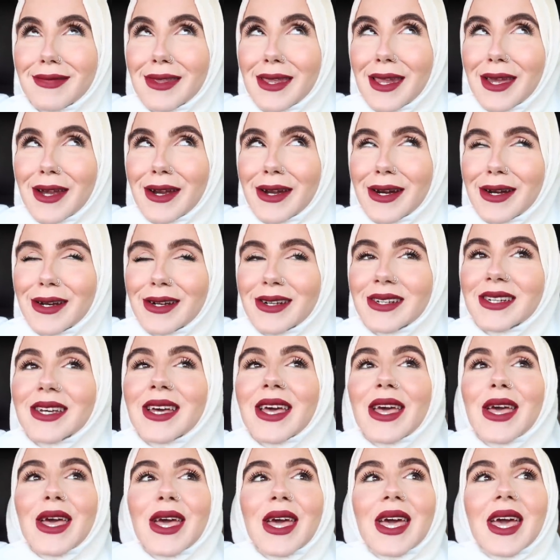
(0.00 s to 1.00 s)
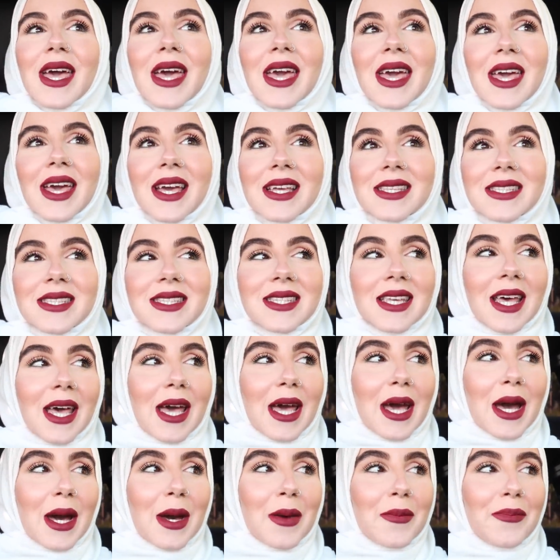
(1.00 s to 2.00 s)
There. It's
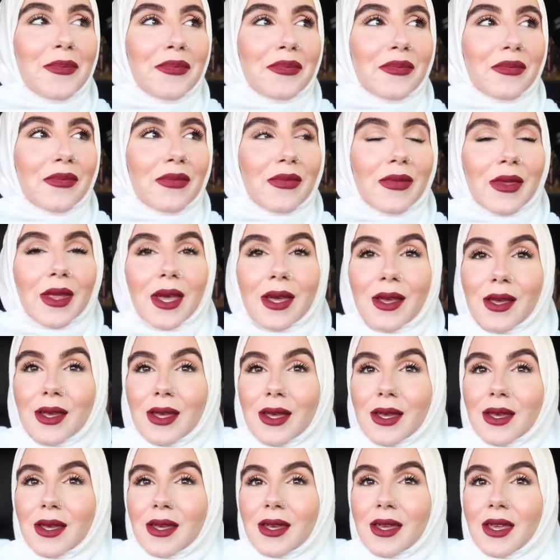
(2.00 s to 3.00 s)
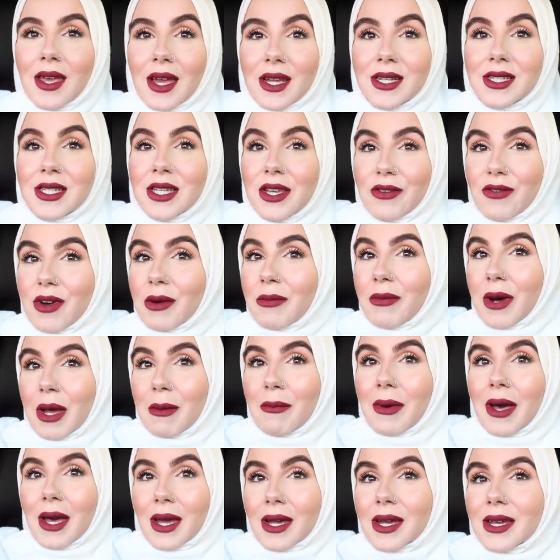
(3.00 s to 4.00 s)
um yeah, Diva by
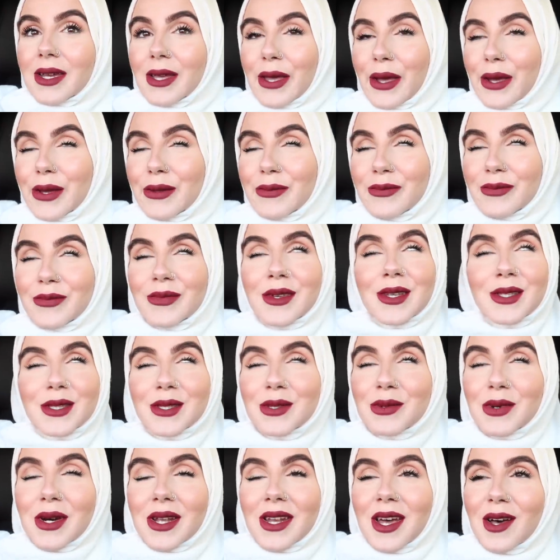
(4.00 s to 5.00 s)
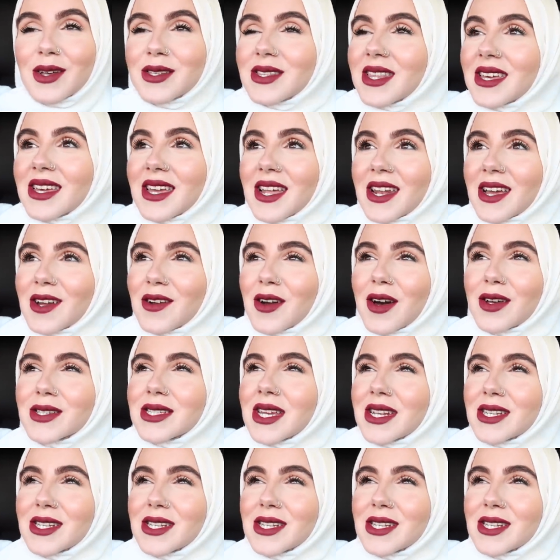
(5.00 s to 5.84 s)
MAC. Yeah, that's the one. I was thinking, like, I, was,